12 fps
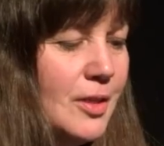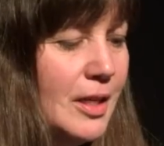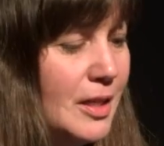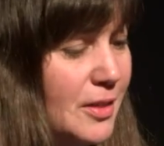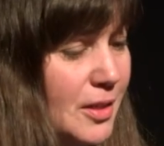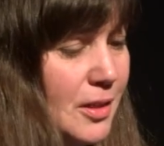in
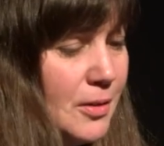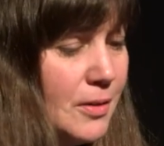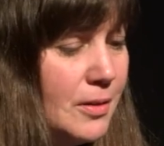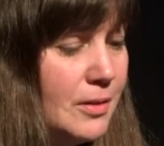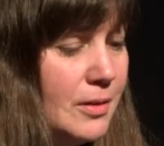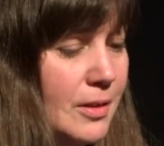a
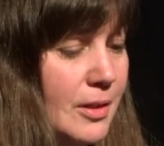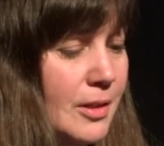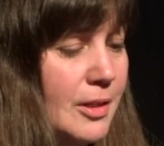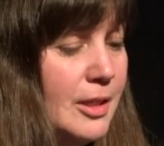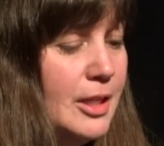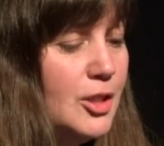theater
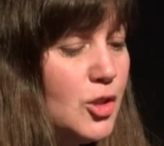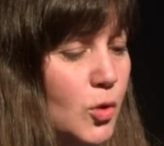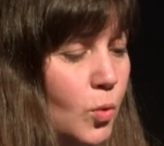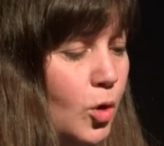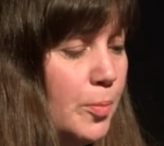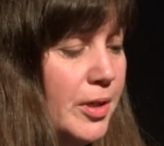into
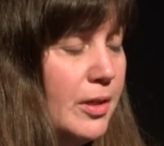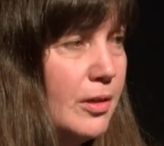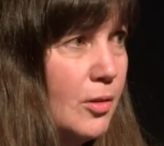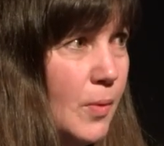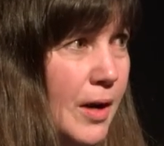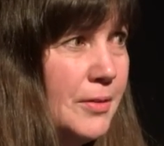orbit
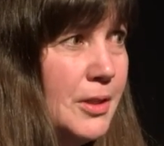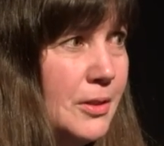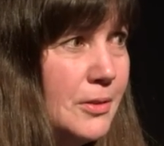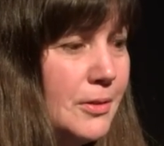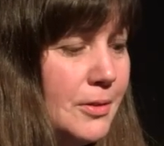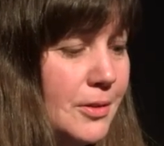around the
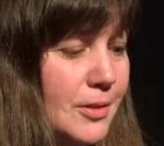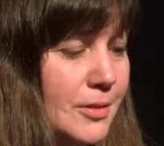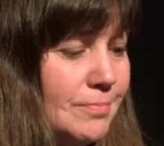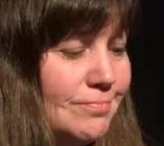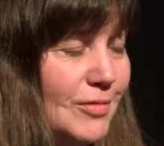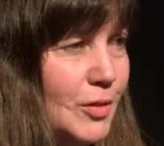Earth.
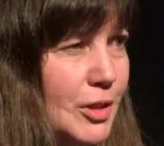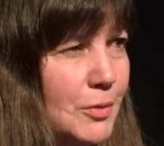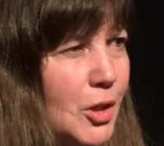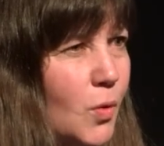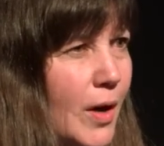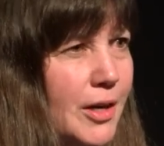Well, it
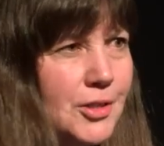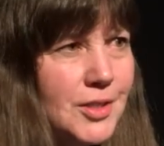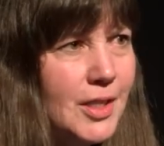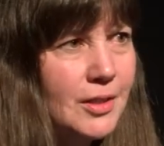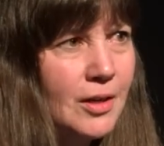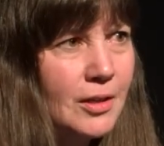requires
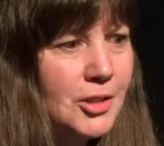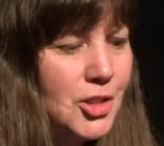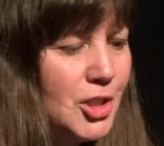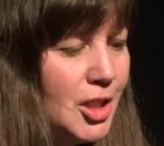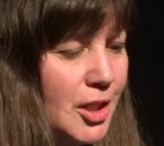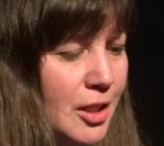
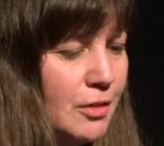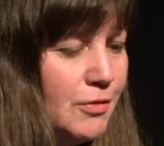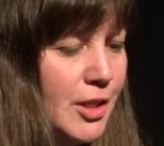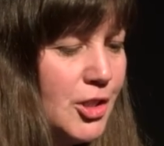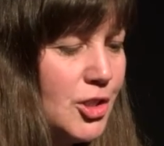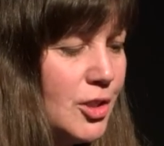technology and
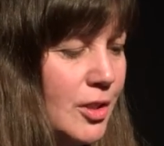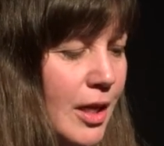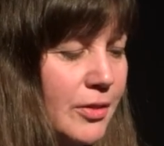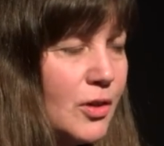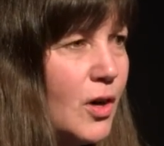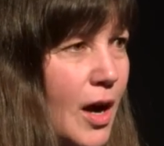innovation
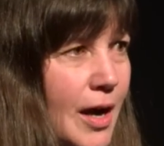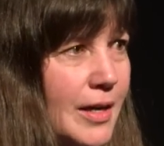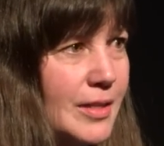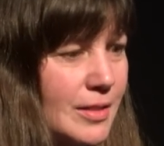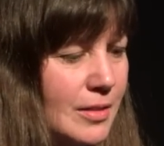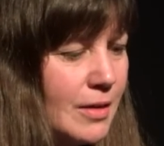at their
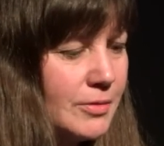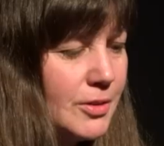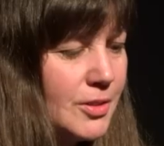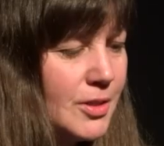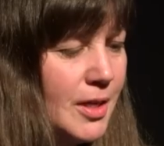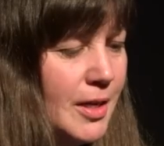highest
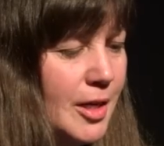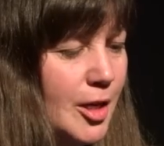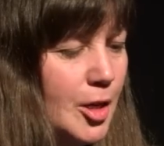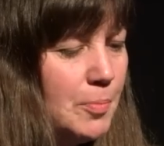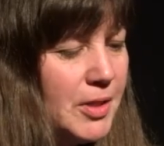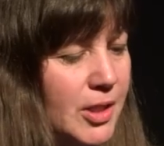levels.
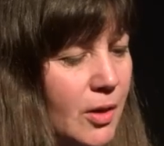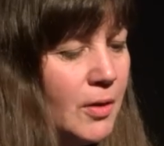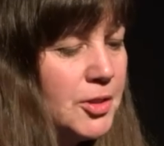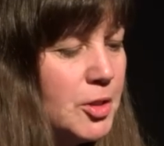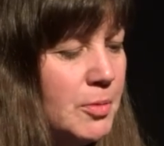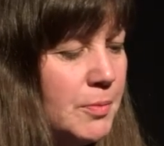But the
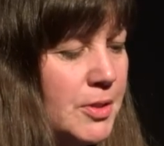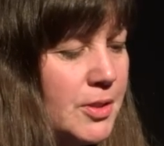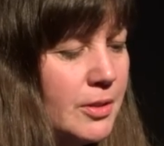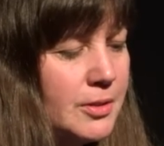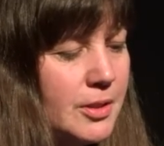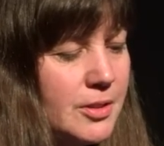ultimate
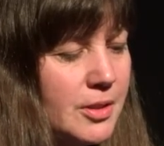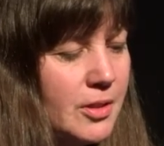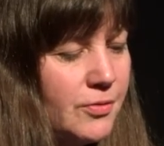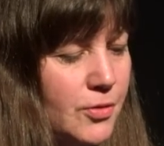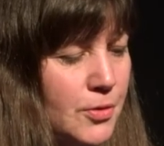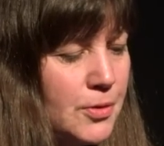result is to
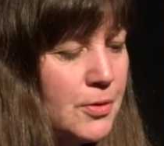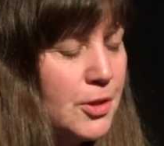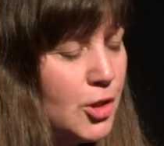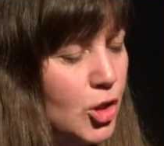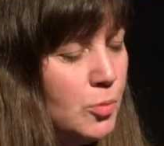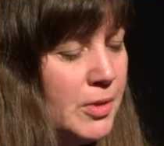further the
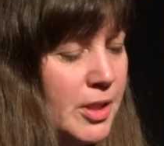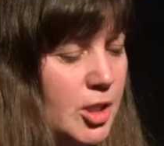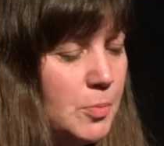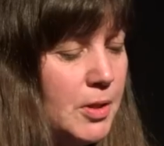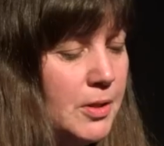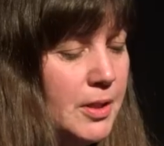human
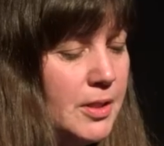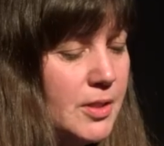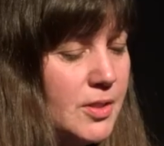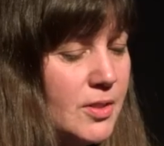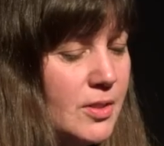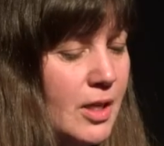
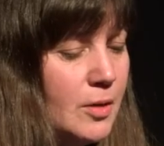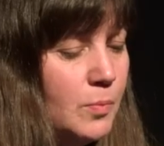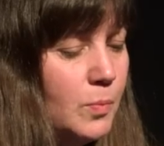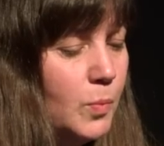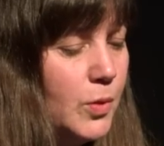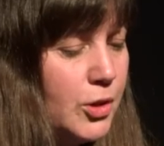experience.
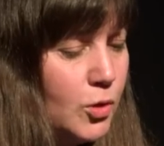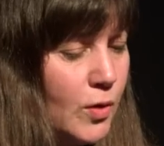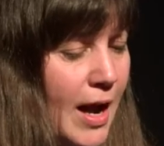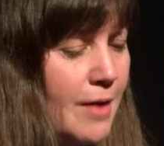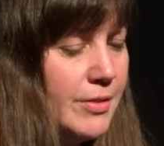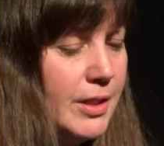And with
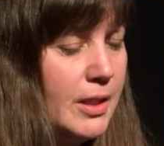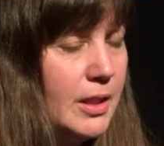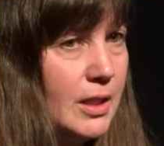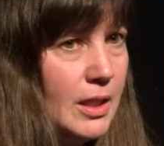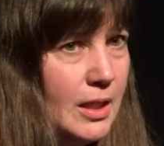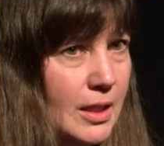
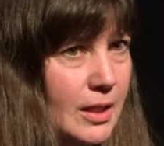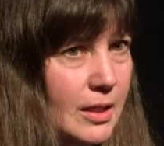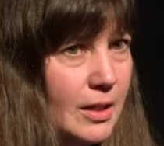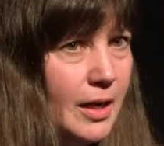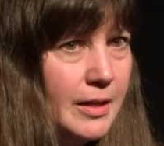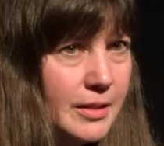gravity,
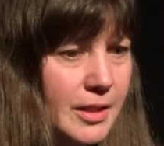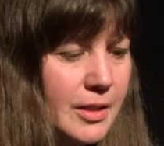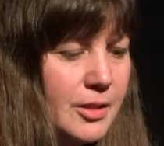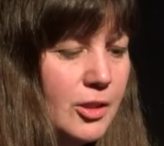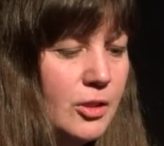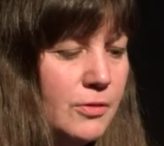I think
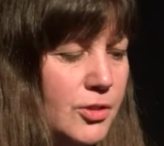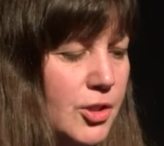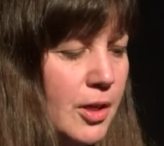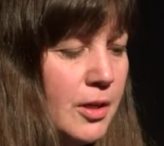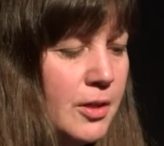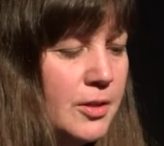that you've
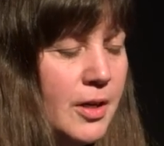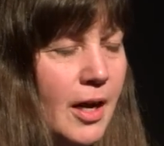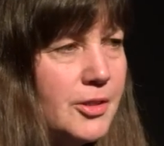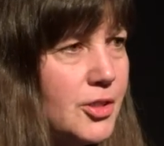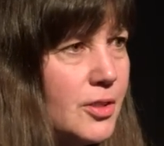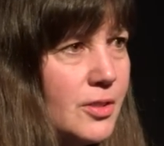shared
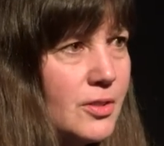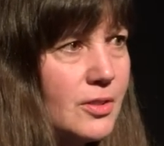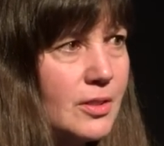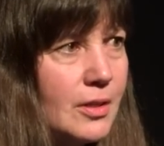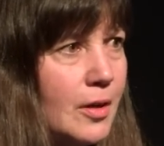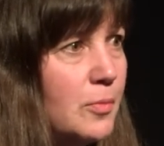not just
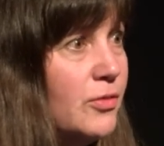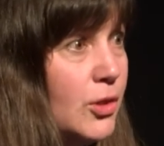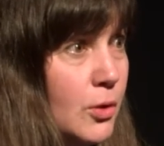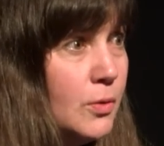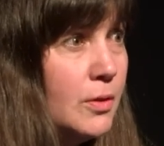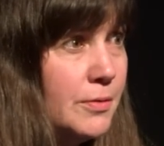a
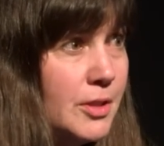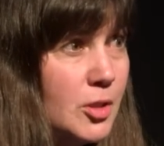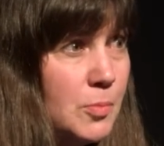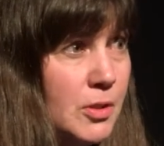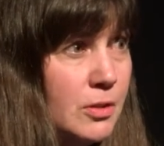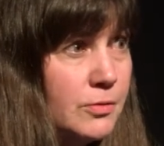view of this
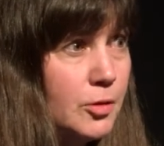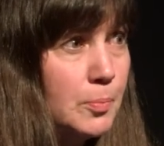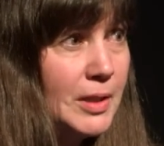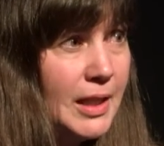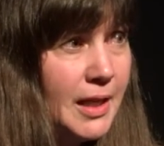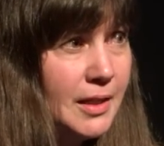beautiful
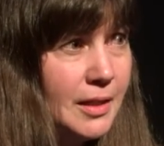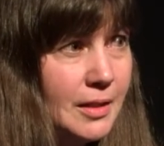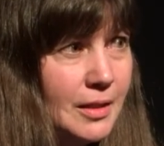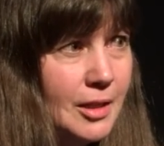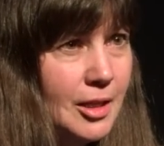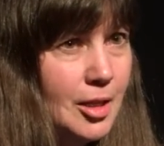planet,
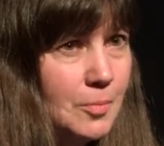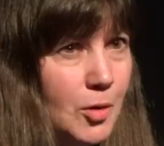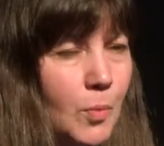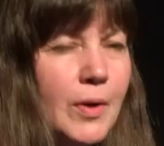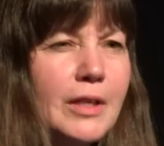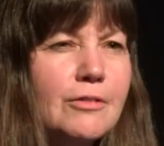but
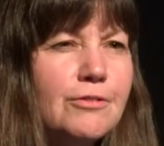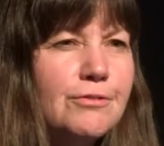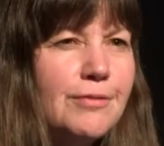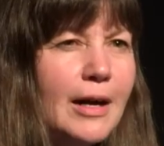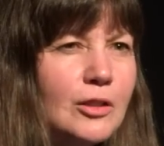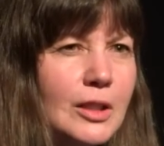what it
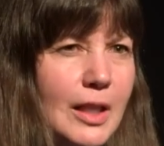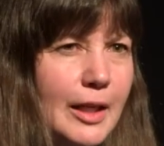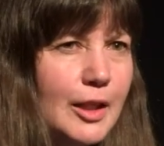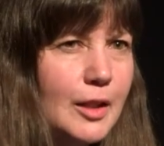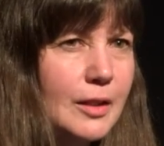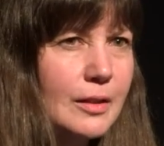felt
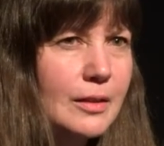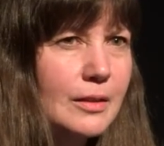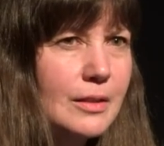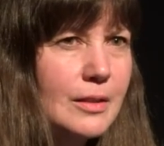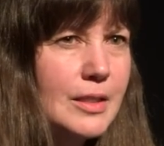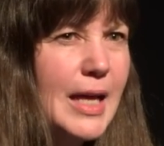like
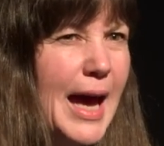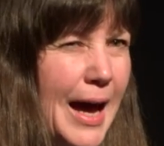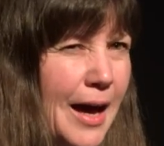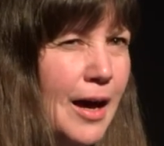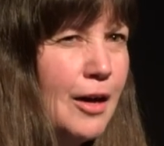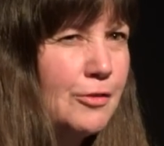to
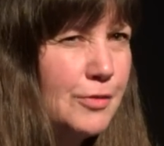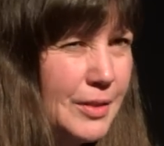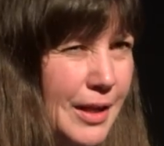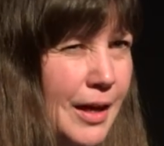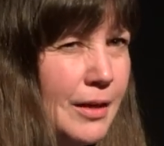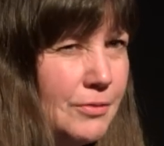have
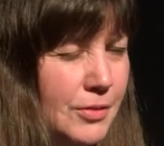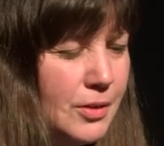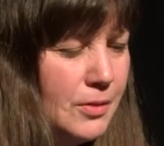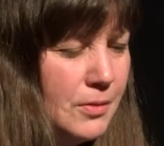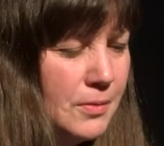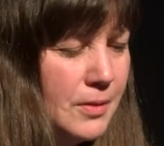that
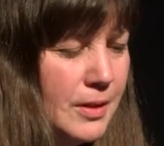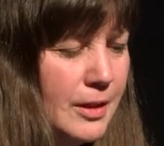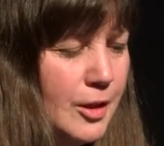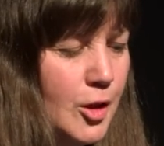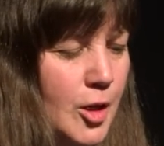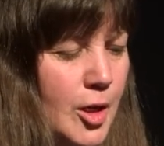view.
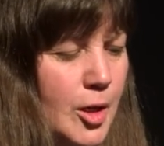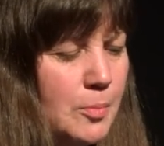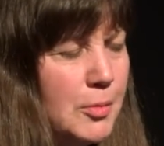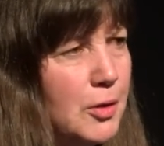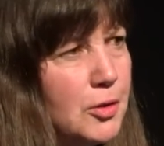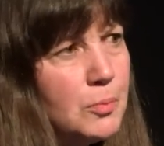
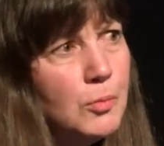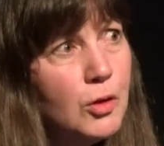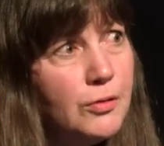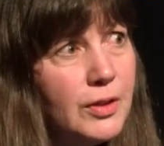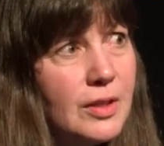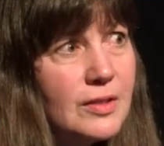Both
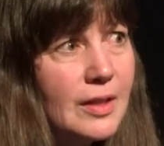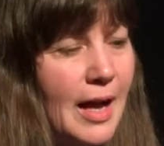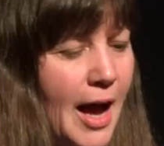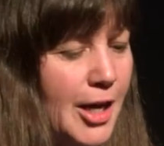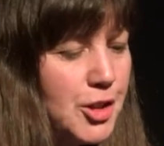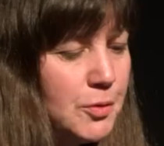movies and
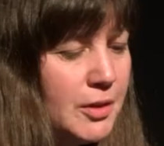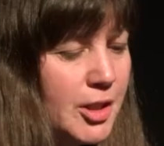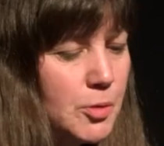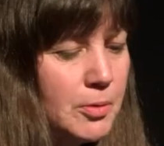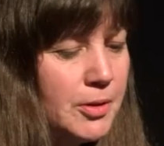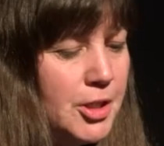actual
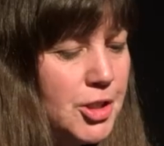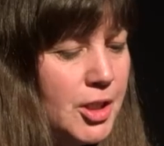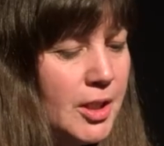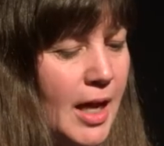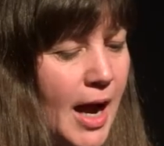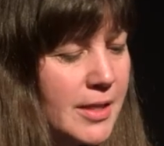
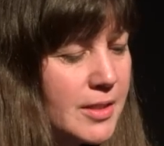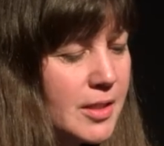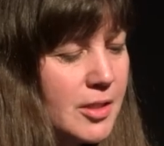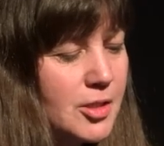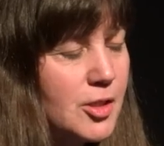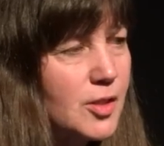exploration ask
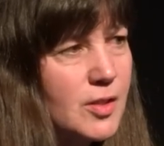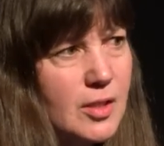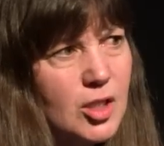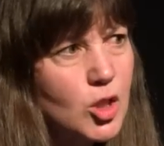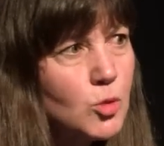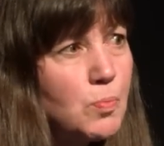us to
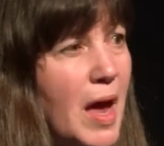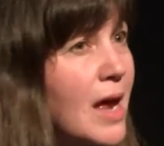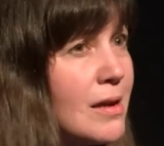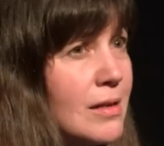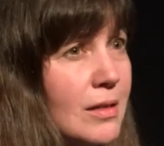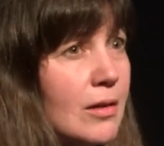
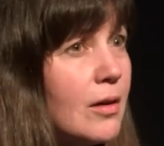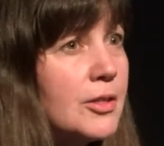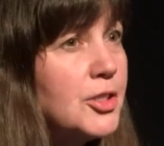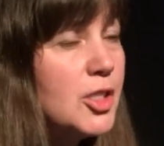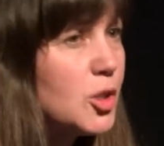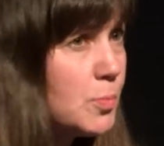suspend our
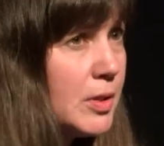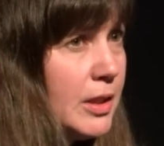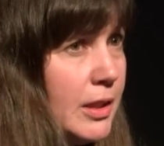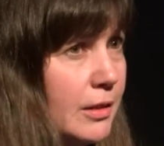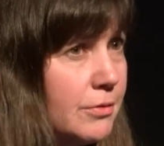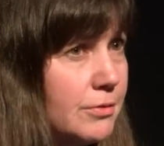
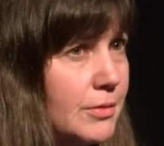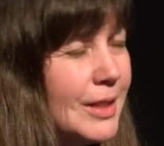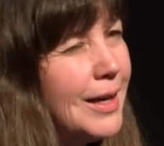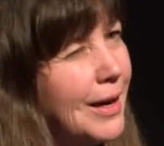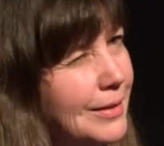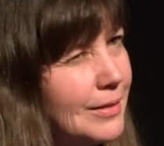disbelief, and
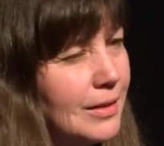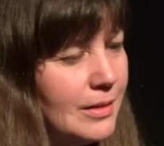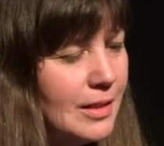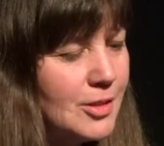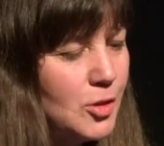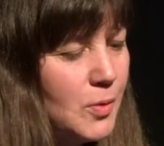I think
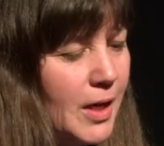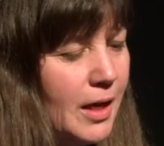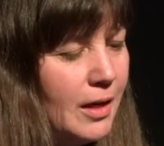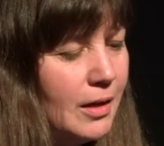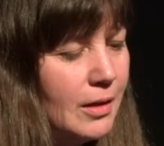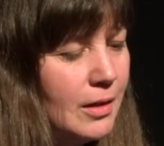that's
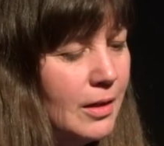okay.